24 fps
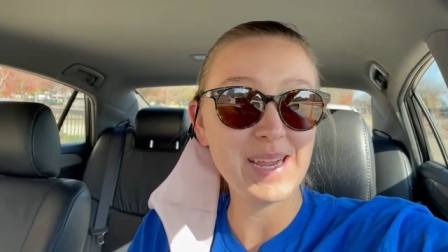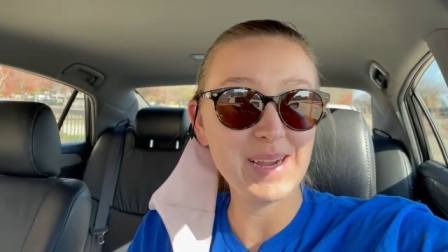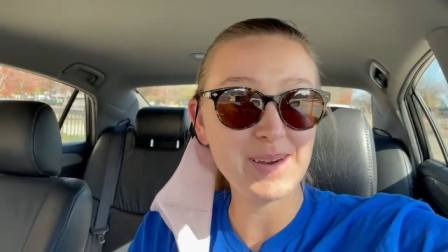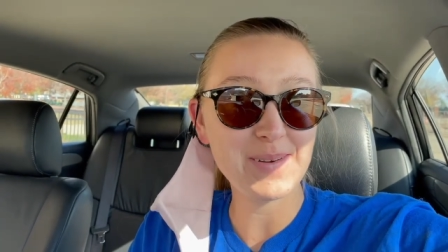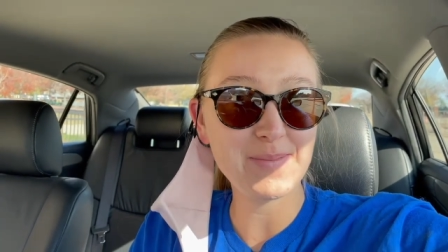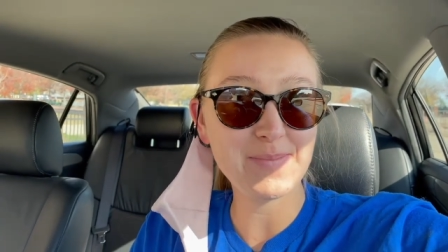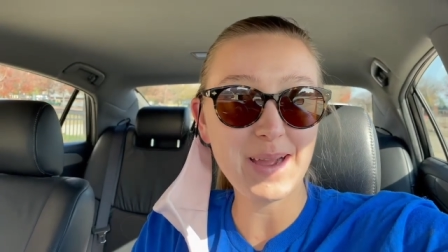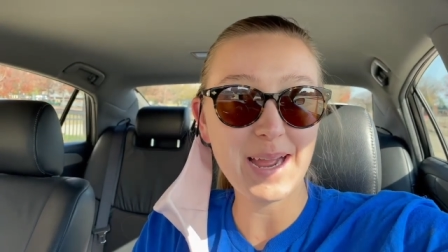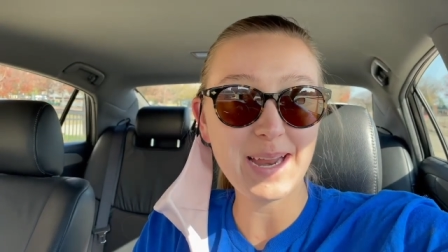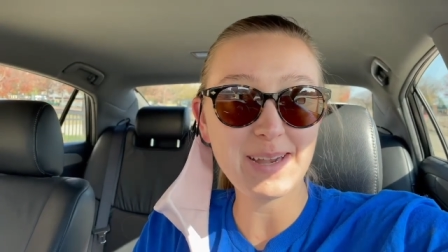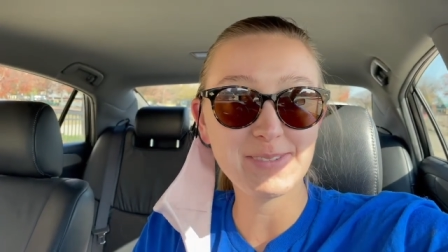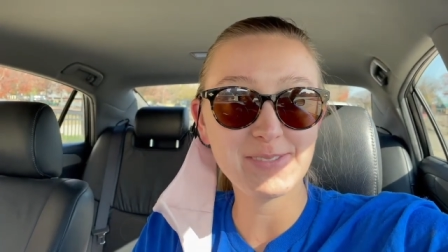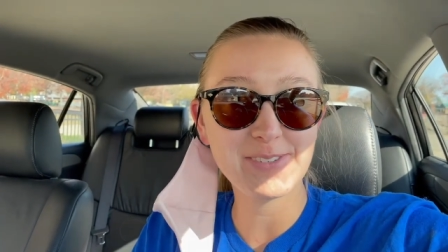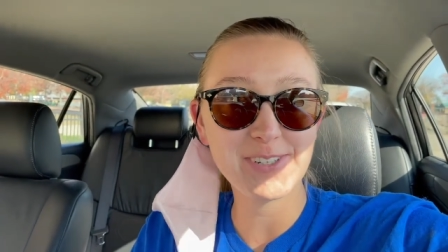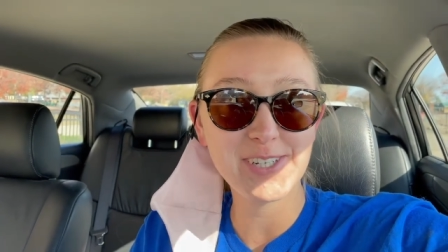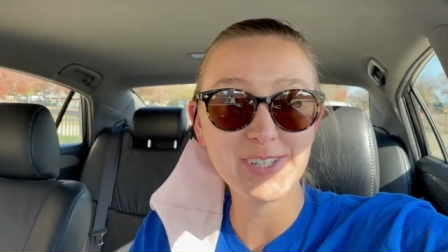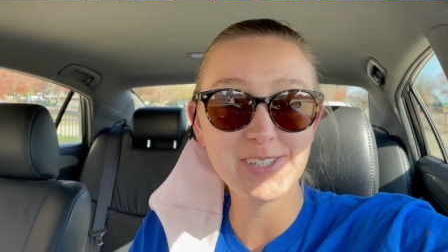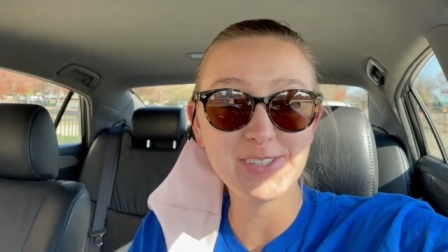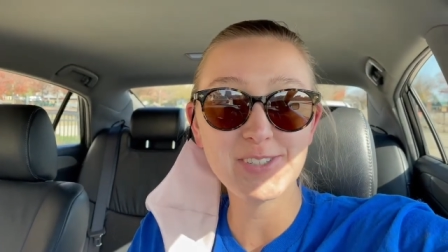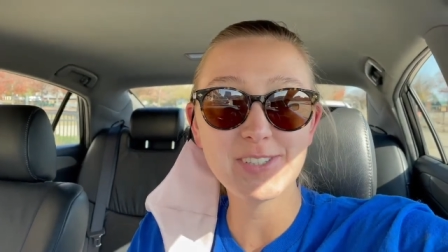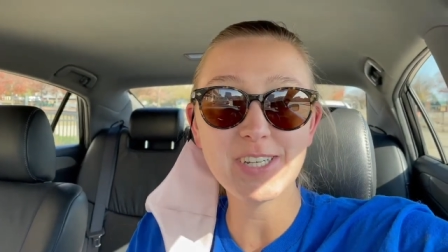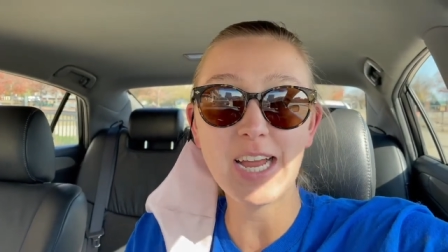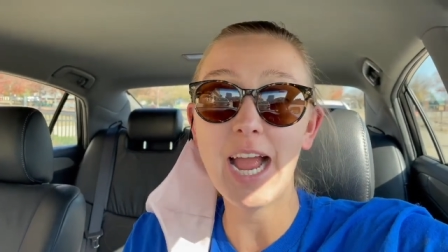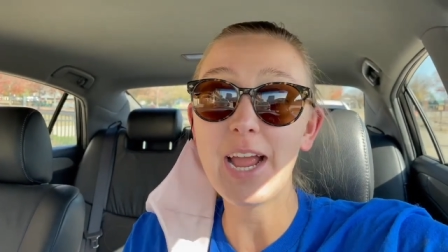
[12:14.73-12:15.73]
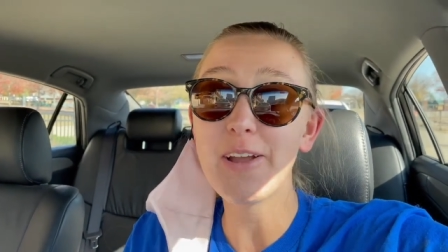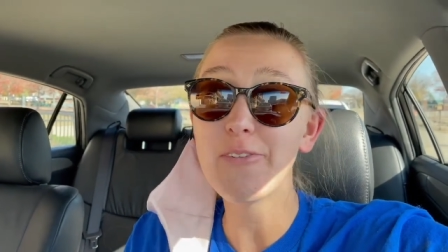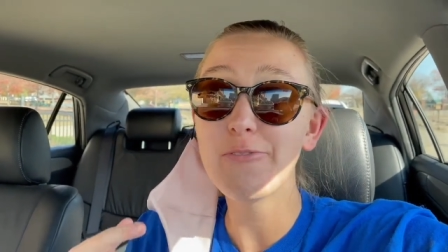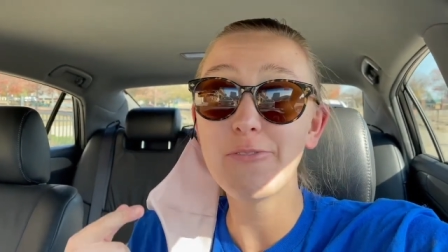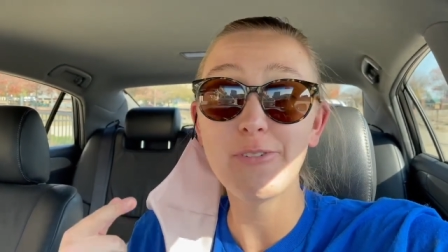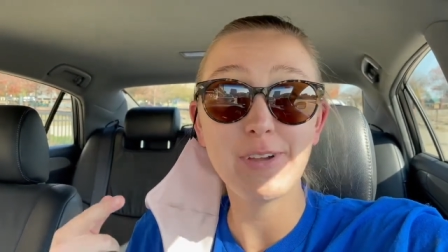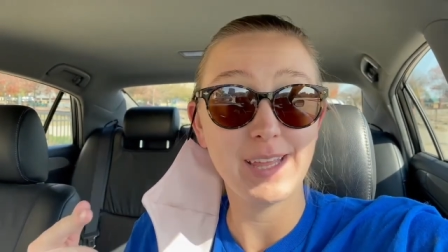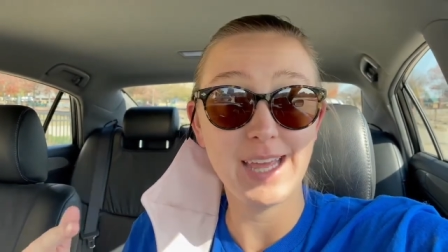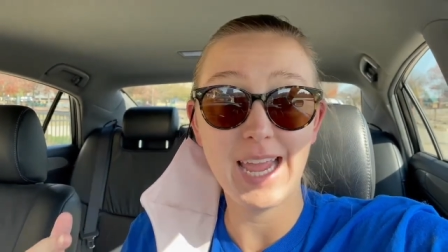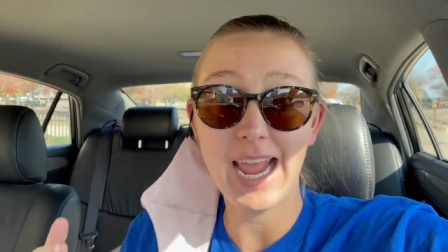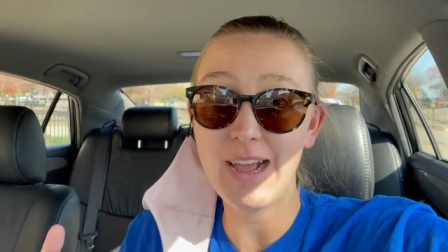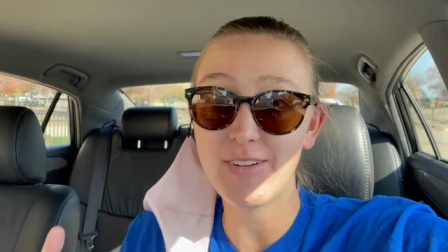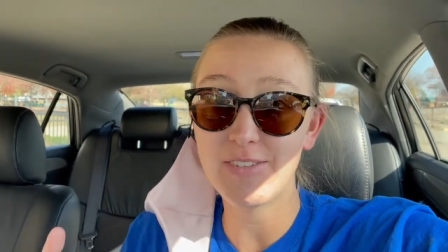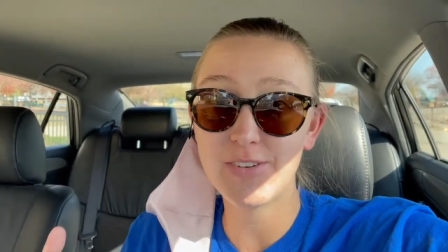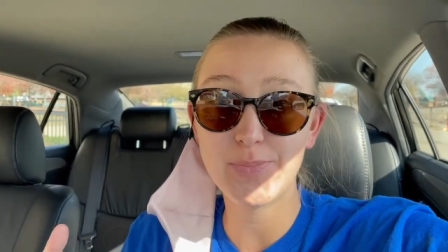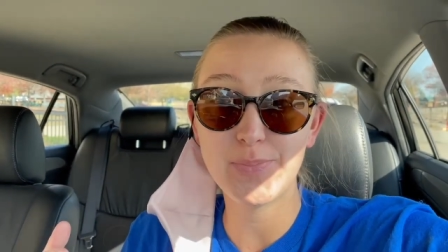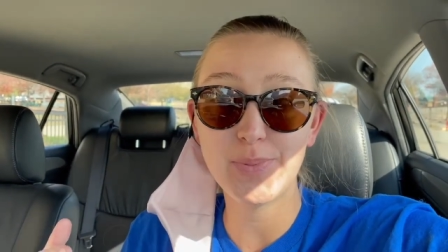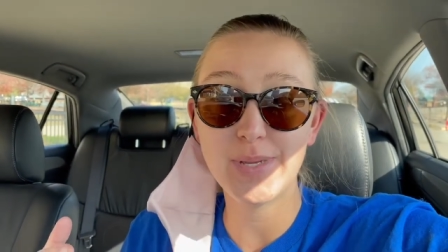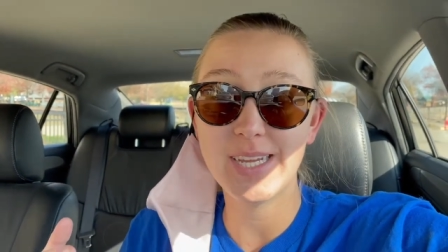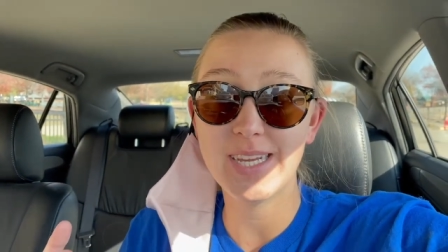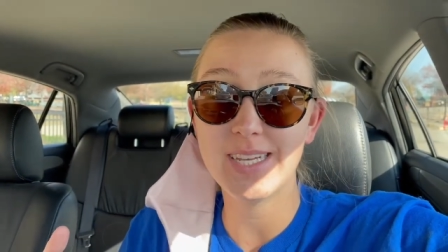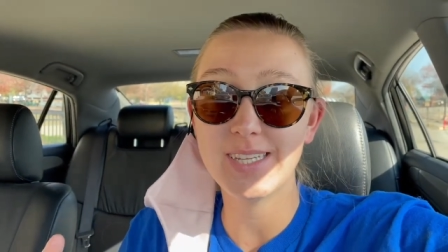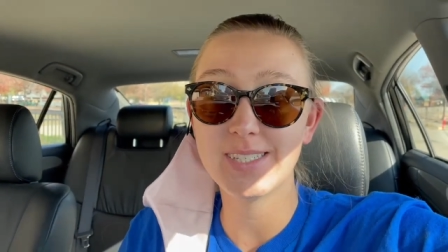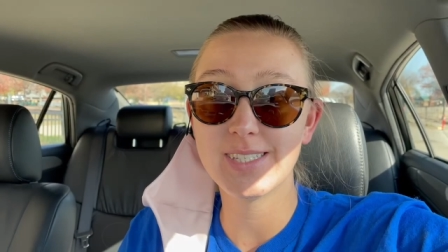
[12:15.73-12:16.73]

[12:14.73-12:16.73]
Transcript: Baton Rouge. I really have to pee,